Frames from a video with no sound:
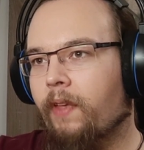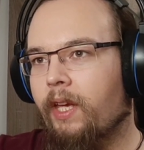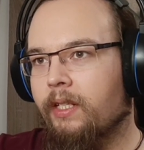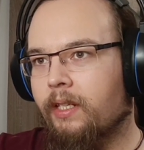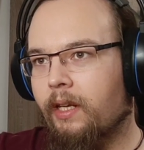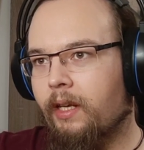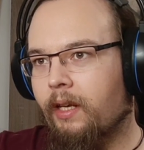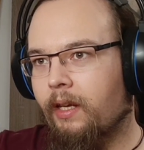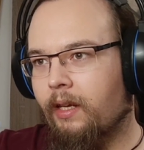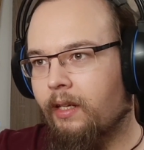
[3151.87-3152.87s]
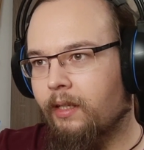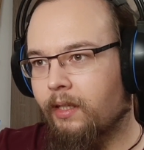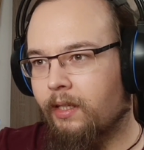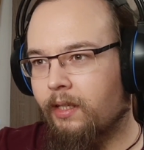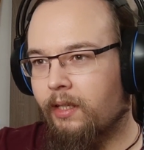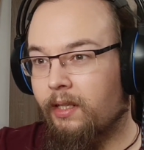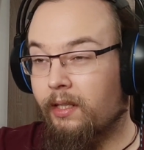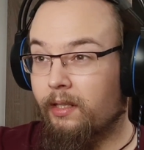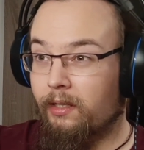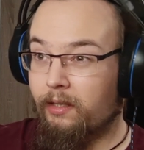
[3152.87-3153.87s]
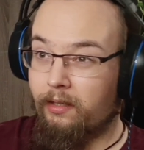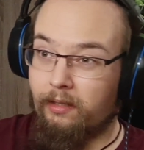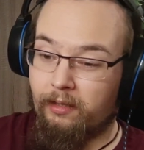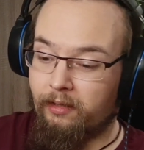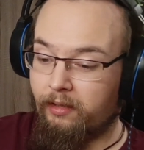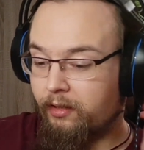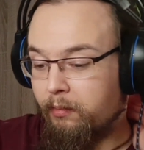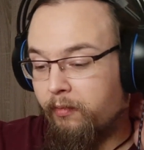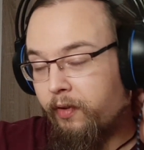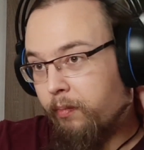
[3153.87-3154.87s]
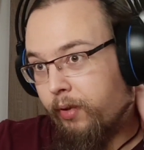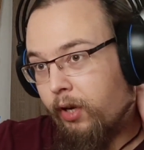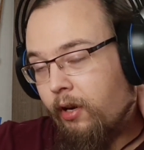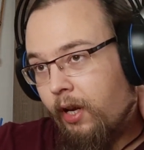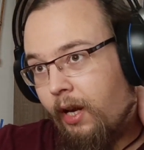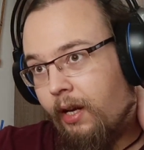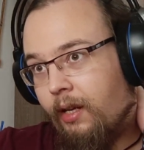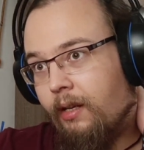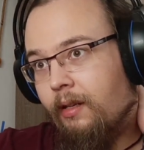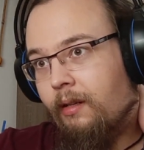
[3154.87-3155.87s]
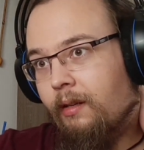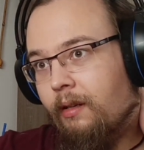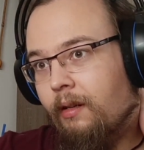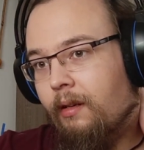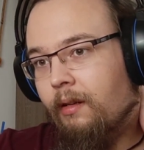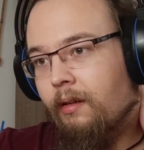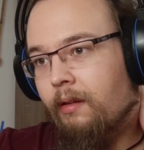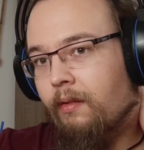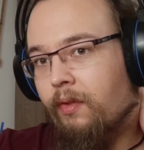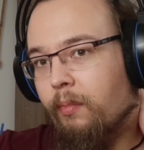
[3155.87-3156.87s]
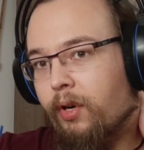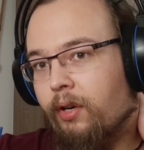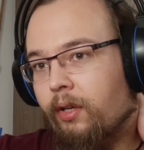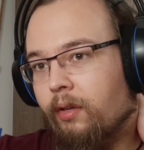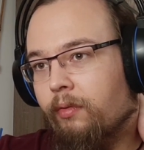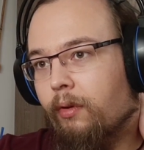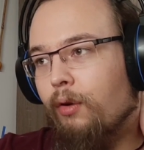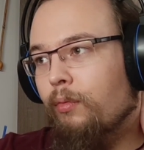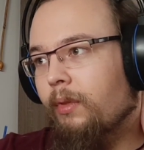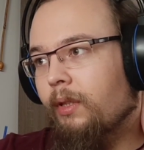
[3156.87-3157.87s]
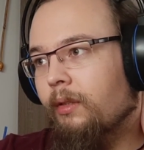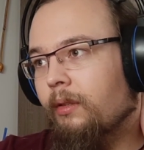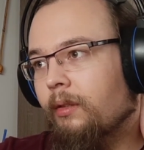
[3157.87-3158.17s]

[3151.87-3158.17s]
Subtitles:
This is something burning? The burning of Rome?